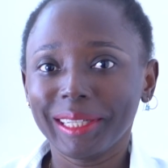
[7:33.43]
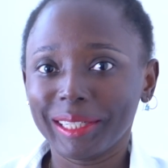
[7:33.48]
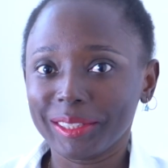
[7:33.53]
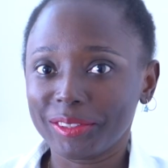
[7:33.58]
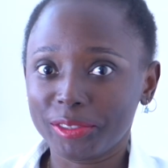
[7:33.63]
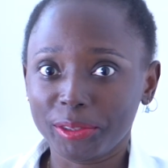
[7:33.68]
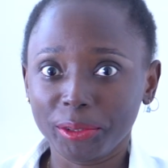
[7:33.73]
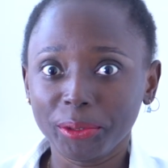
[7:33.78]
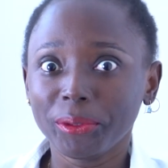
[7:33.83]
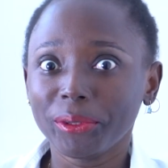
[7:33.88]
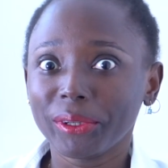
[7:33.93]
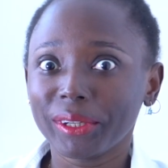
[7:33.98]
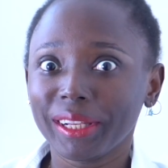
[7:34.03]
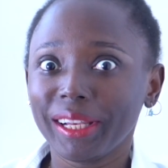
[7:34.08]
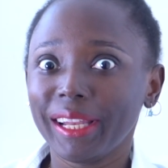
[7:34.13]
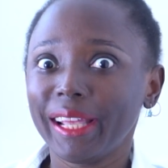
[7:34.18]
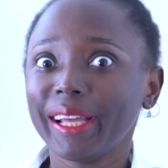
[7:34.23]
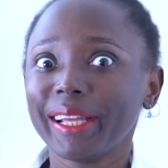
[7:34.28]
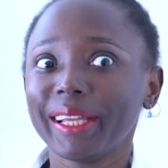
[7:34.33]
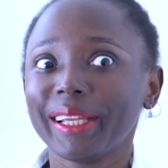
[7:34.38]
silk
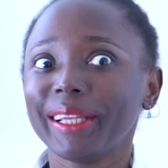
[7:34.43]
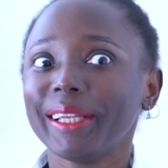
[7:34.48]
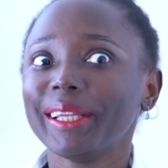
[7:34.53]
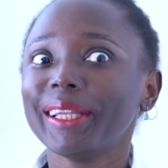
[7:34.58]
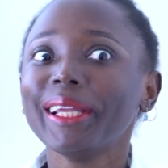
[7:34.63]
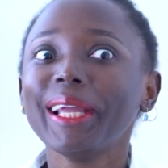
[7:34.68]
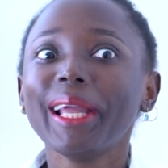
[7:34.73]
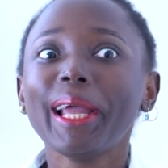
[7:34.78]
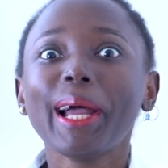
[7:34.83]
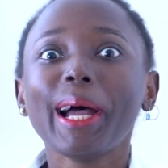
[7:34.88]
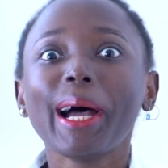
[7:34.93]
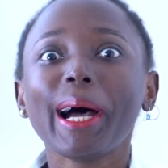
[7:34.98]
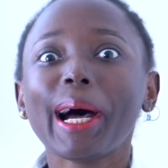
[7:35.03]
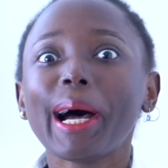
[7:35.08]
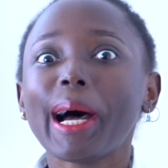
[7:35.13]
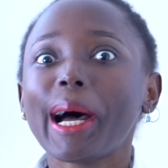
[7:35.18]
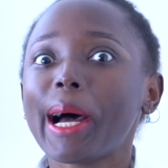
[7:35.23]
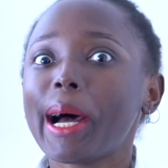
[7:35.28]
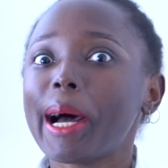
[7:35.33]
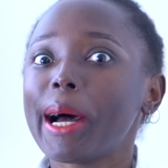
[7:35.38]
legging,
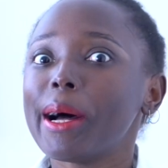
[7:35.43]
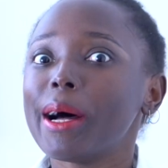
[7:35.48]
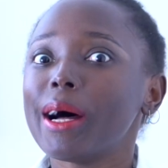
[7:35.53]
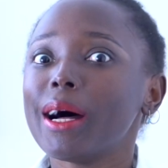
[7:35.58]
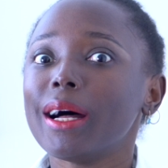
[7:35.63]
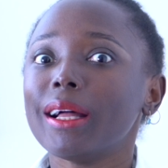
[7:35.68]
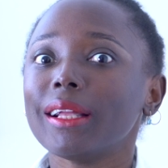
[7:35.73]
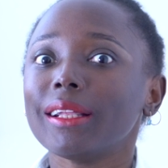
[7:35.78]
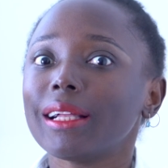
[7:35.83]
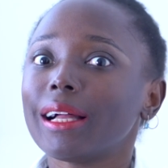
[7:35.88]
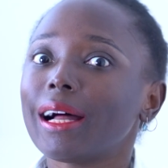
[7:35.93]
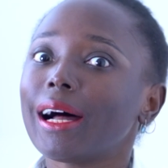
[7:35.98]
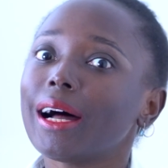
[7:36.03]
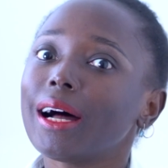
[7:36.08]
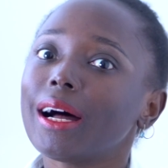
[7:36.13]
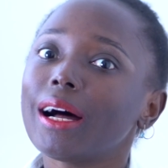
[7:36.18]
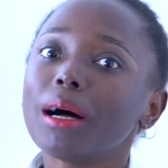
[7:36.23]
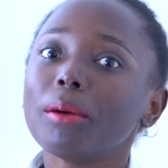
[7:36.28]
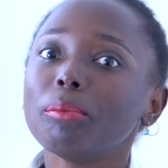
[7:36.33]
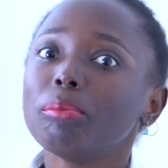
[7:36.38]

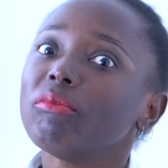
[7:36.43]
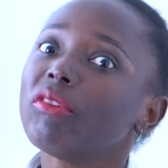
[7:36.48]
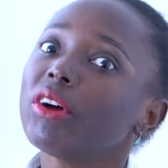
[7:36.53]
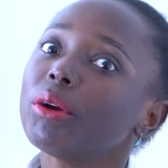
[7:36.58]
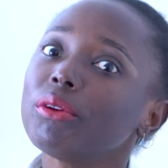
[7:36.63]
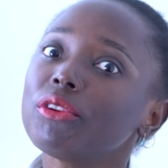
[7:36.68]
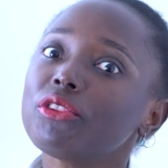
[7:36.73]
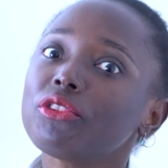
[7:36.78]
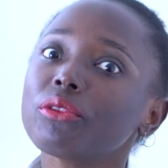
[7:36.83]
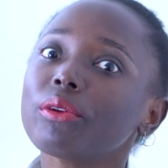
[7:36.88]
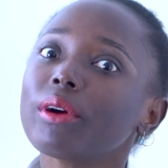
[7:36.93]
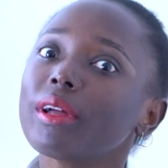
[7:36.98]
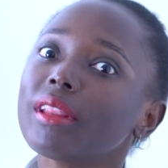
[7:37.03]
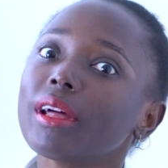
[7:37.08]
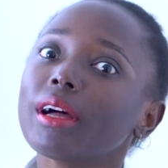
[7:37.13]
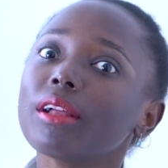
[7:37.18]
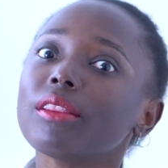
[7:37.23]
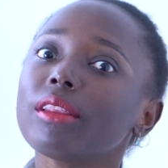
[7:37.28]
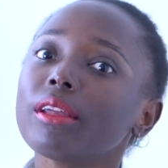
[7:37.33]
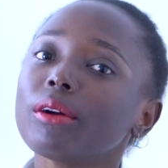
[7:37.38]
I'm very sure
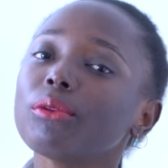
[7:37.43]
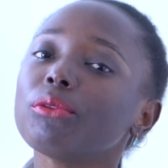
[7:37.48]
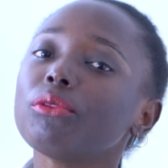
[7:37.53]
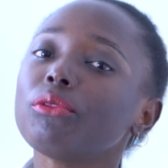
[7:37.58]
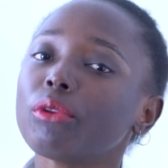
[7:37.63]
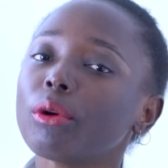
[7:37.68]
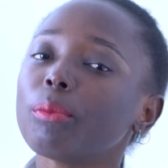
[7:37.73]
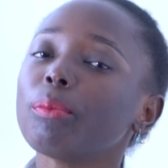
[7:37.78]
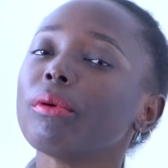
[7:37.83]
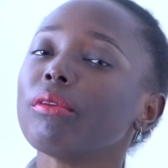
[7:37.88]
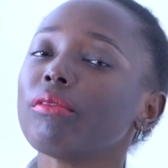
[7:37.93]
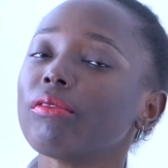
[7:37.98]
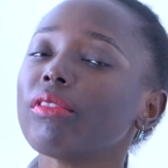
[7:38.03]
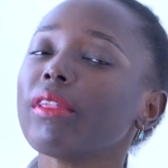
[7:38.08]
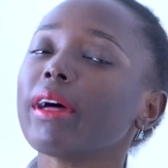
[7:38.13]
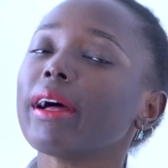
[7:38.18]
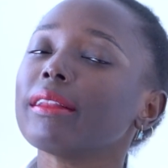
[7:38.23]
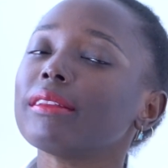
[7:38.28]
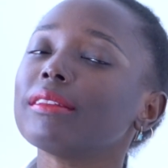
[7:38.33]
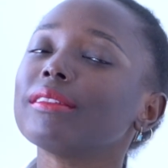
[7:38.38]
that they'll drop off
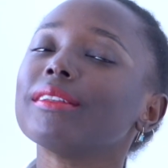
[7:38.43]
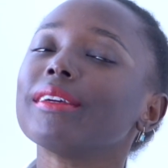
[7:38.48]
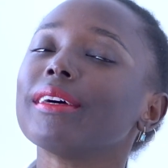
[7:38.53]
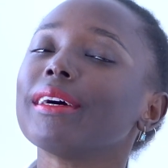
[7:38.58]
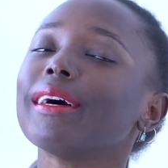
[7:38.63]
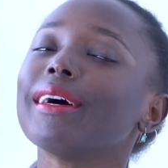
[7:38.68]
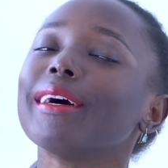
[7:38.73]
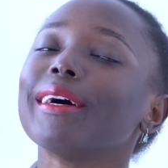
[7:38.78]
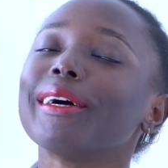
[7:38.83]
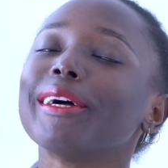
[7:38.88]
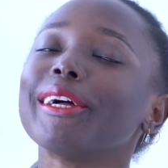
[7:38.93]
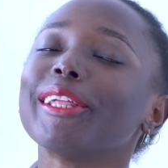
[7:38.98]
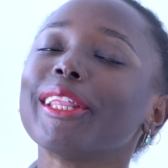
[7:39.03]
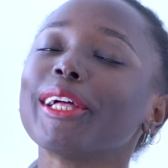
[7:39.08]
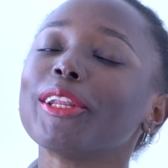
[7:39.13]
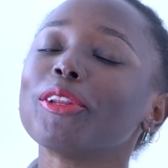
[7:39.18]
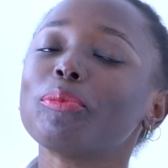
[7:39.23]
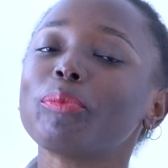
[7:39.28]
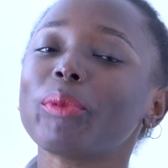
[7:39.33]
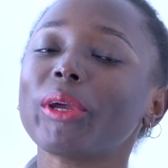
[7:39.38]
that
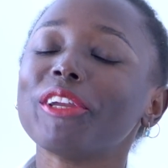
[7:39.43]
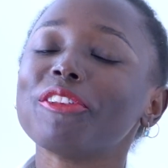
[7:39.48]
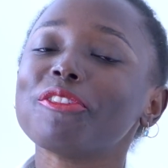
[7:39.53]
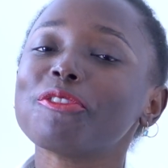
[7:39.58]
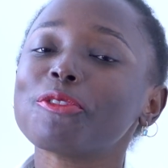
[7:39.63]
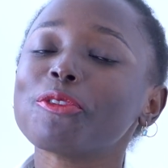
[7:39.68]
that page.